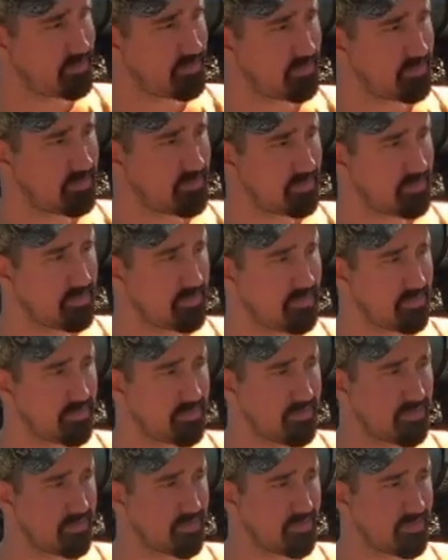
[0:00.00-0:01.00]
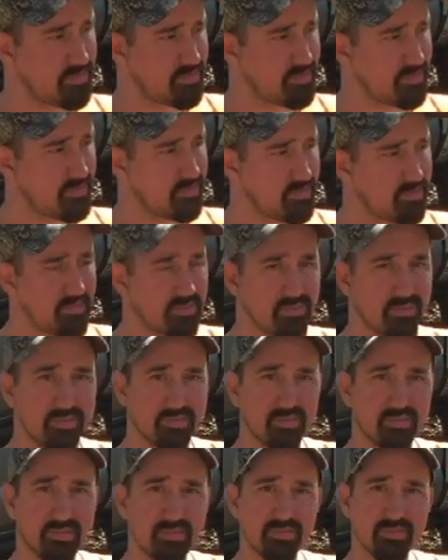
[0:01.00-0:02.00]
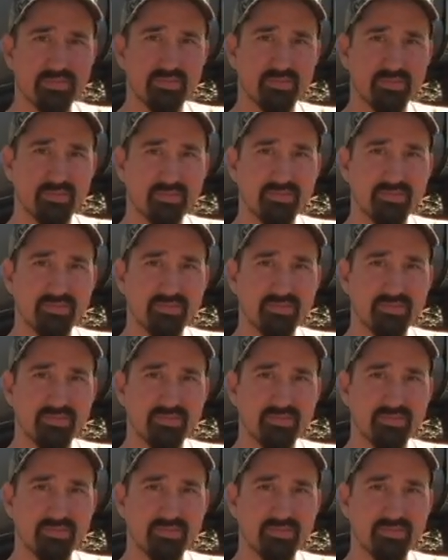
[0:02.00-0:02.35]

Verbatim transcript: um, channel right now.